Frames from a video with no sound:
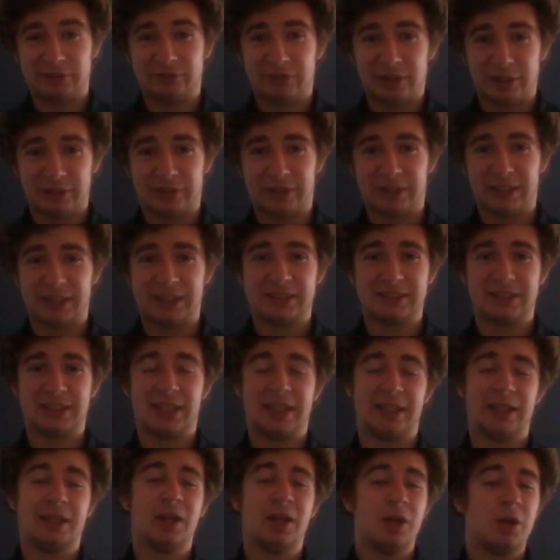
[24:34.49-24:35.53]
very
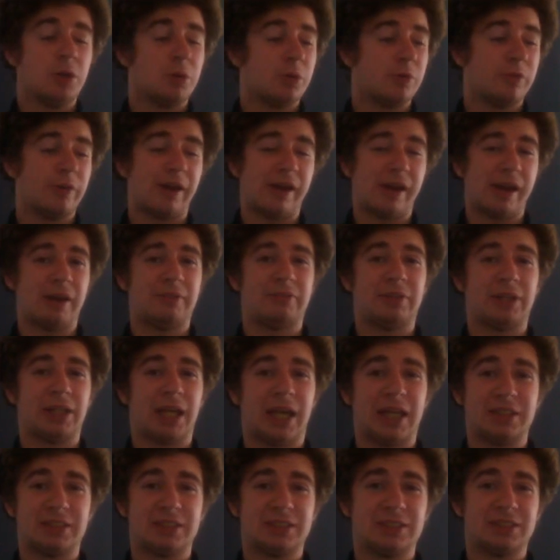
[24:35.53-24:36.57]
easily without having
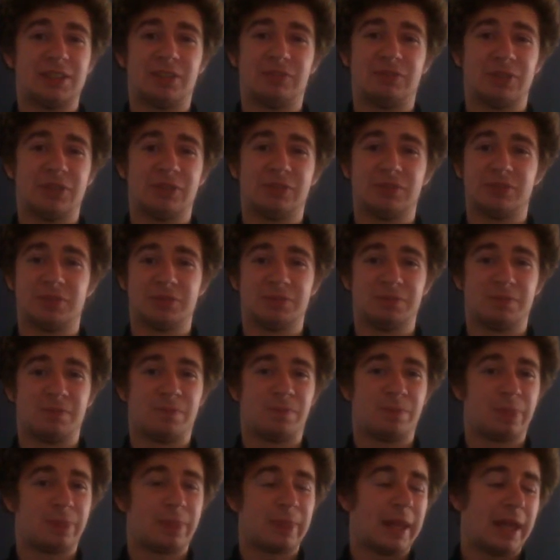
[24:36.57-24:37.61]
it suffer from
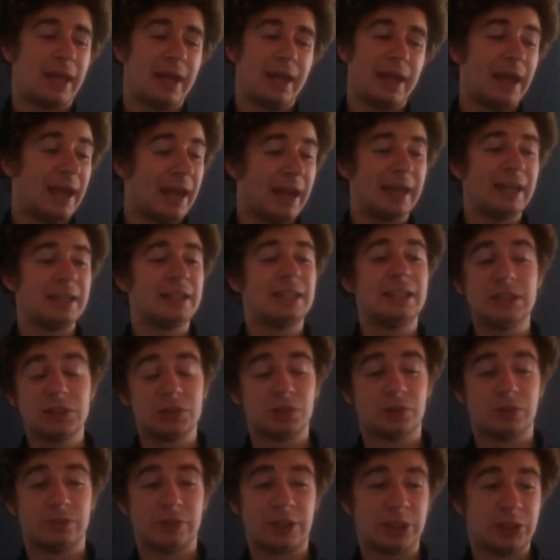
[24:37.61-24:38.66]
any
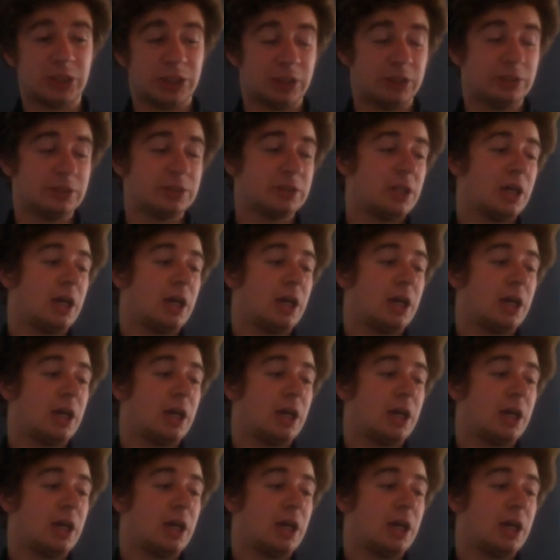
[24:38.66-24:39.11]
sort of issues.